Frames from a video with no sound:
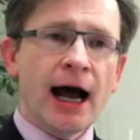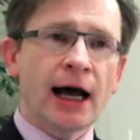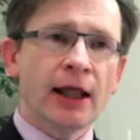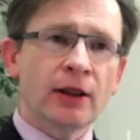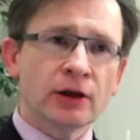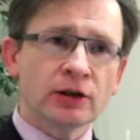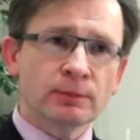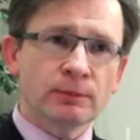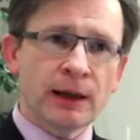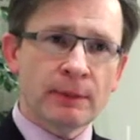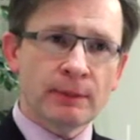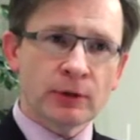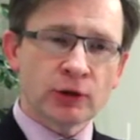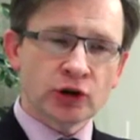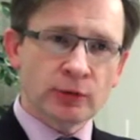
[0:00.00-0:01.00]
and thus
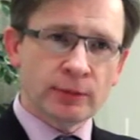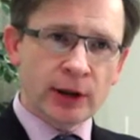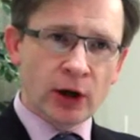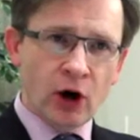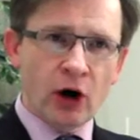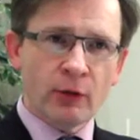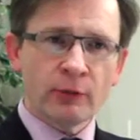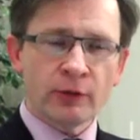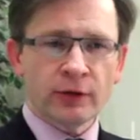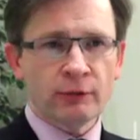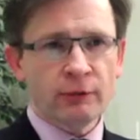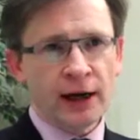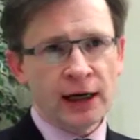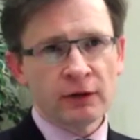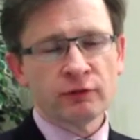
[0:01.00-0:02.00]
people should be armed with
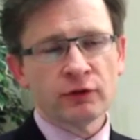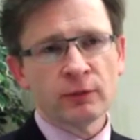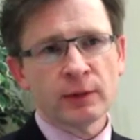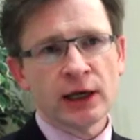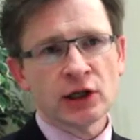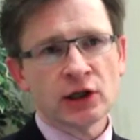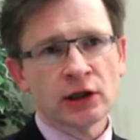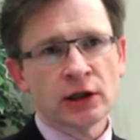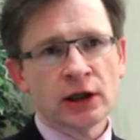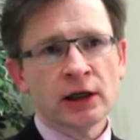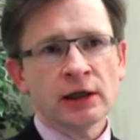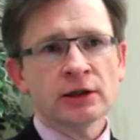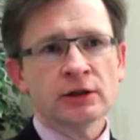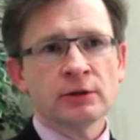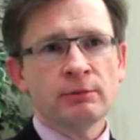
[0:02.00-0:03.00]
the right information
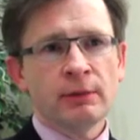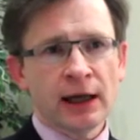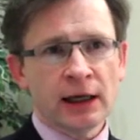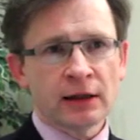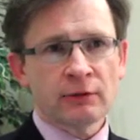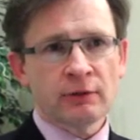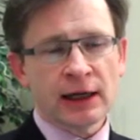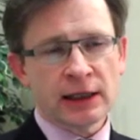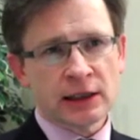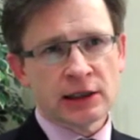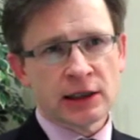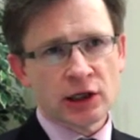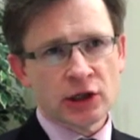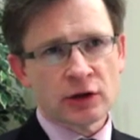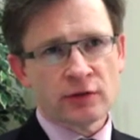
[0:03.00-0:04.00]
to make the right
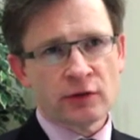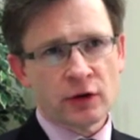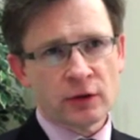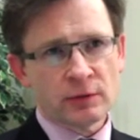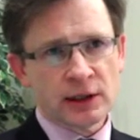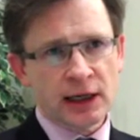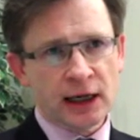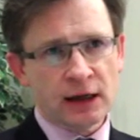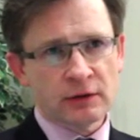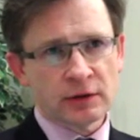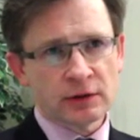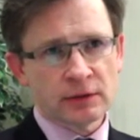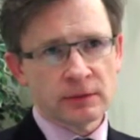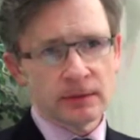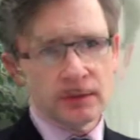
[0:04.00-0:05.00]
decisions for
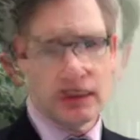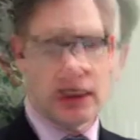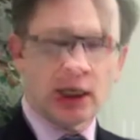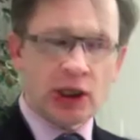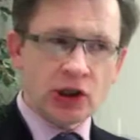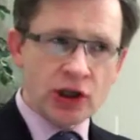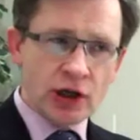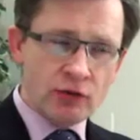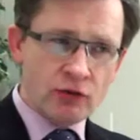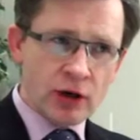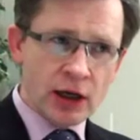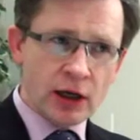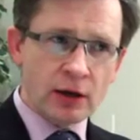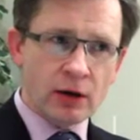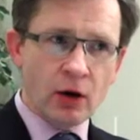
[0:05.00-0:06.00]
themselves. In
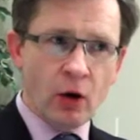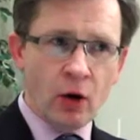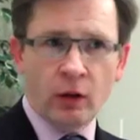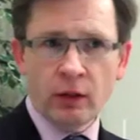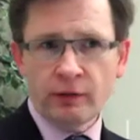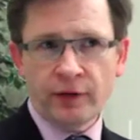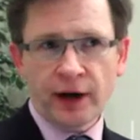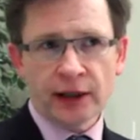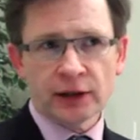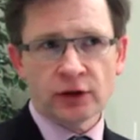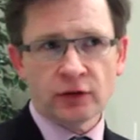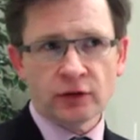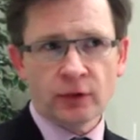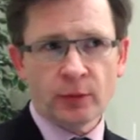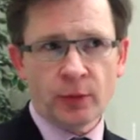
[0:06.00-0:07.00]
considering all the
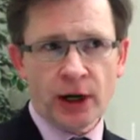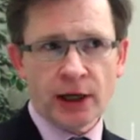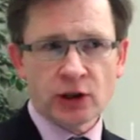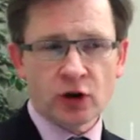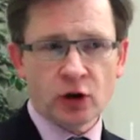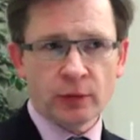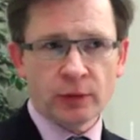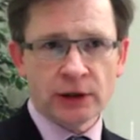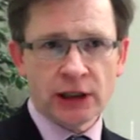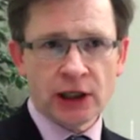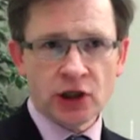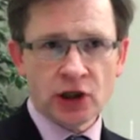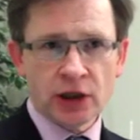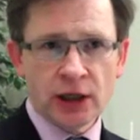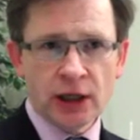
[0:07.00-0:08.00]
factors for breast
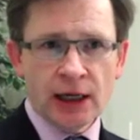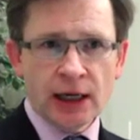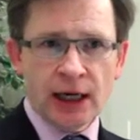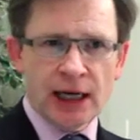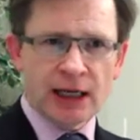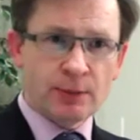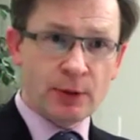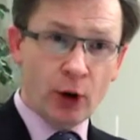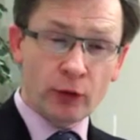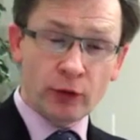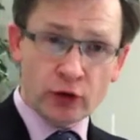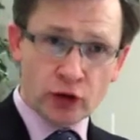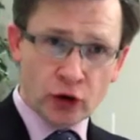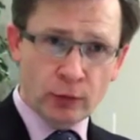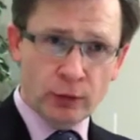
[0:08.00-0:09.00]
augmentation is beyond
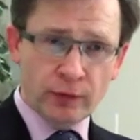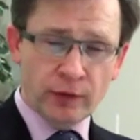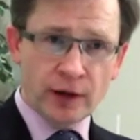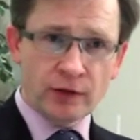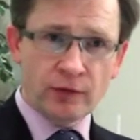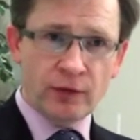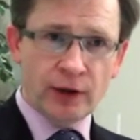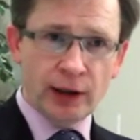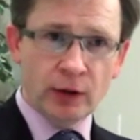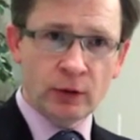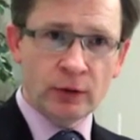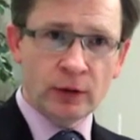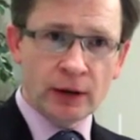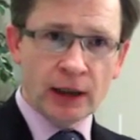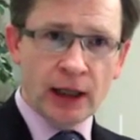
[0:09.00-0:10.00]
the scope of this video,